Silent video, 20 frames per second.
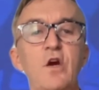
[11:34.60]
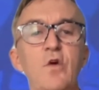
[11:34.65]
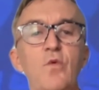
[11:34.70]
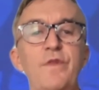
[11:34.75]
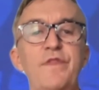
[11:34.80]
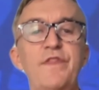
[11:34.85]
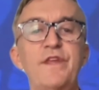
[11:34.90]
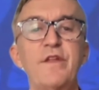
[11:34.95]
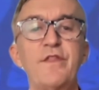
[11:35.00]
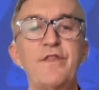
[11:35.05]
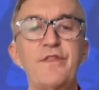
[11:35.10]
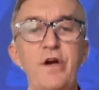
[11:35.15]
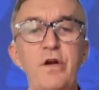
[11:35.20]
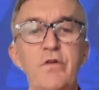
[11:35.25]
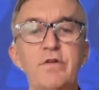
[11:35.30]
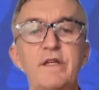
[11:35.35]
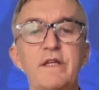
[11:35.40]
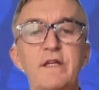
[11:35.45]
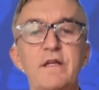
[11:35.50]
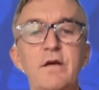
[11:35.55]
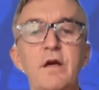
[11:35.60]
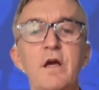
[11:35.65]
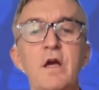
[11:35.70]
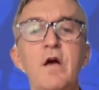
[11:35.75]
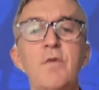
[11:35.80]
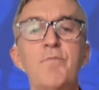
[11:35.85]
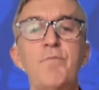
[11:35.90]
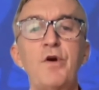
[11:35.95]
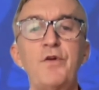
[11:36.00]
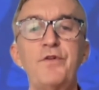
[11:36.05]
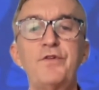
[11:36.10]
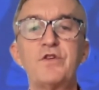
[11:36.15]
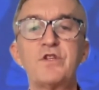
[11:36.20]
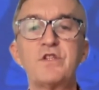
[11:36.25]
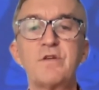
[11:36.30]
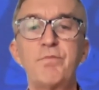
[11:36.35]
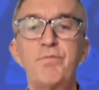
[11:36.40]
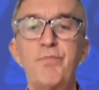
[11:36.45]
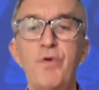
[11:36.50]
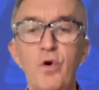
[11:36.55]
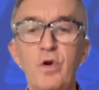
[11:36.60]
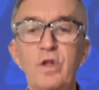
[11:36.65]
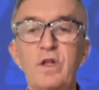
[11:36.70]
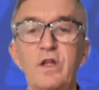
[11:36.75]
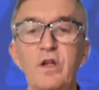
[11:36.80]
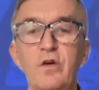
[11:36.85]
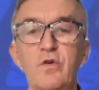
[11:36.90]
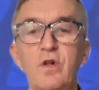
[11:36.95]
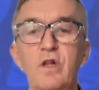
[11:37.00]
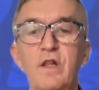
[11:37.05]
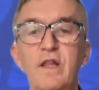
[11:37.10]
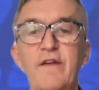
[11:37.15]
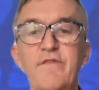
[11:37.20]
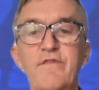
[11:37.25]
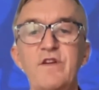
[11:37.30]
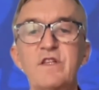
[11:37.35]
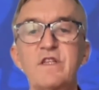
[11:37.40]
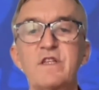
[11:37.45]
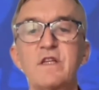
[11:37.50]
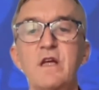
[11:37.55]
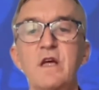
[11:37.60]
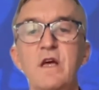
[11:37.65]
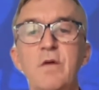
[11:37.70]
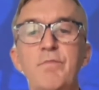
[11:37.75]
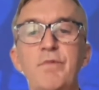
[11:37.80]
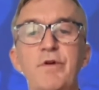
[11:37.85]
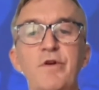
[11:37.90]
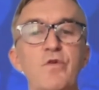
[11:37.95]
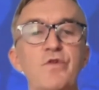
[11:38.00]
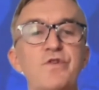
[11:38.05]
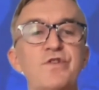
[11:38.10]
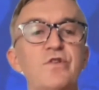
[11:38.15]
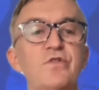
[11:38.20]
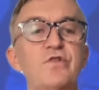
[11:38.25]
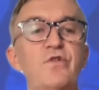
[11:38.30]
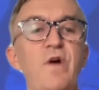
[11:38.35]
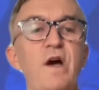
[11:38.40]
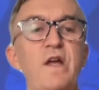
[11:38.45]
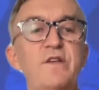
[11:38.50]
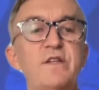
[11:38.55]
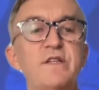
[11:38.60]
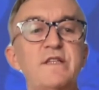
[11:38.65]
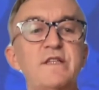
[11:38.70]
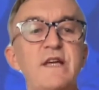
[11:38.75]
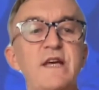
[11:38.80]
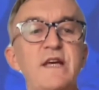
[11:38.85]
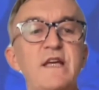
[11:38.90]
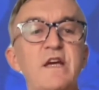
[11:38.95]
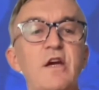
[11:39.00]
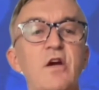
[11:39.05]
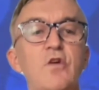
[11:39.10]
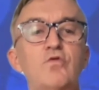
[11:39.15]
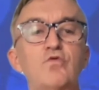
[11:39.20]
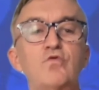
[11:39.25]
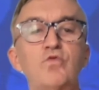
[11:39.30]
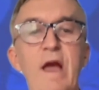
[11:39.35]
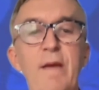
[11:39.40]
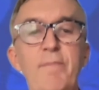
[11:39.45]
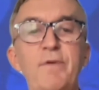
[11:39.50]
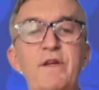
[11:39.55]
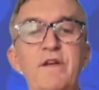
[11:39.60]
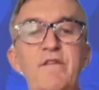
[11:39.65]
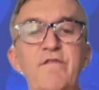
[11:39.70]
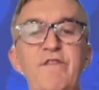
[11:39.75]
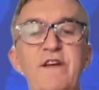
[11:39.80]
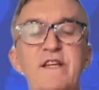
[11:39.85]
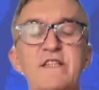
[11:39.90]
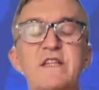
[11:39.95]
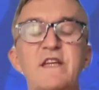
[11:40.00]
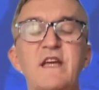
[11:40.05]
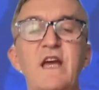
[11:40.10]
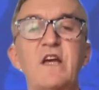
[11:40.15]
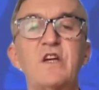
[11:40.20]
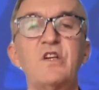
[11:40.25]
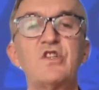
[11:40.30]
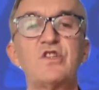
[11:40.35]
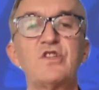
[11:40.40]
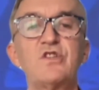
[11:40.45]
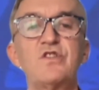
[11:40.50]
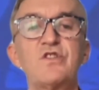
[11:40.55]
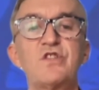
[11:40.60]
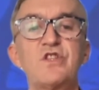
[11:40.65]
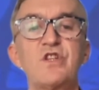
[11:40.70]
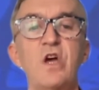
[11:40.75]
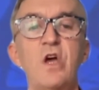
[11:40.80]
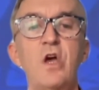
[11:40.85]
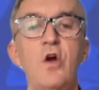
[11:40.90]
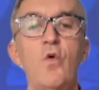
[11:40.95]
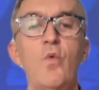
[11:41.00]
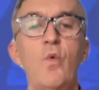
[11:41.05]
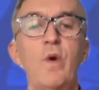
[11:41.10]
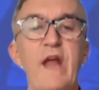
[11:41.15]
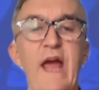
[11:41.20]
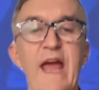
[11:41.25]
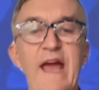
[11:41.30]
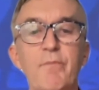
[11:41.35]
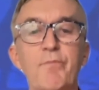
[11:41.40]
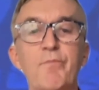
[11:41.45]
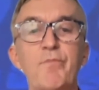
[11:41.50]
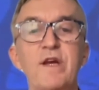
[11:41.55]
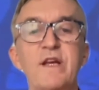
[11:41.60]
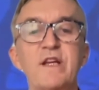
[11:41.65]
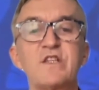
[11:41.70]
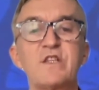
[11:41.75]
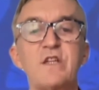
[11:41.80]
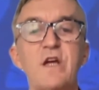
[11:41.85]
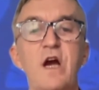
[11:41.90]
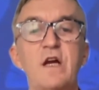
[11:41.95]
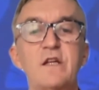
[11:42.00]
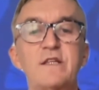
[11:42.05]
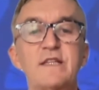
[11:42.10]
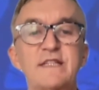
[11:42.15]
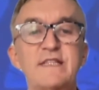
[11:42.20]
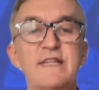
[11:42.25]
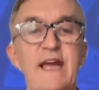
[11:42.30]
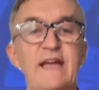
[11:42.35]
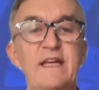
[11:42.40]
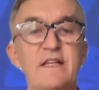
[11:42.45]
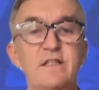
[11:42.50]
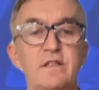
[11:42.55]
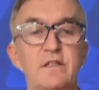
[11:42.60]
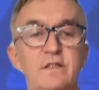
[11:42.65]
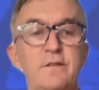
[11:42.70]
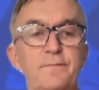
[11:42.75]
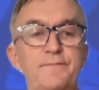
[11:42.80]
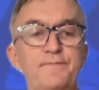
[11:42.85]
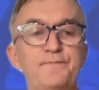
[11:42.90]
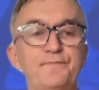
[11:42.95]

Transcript: with the authority both to support local efforts, but also to undertake rapid investigations when outbreaks are detected.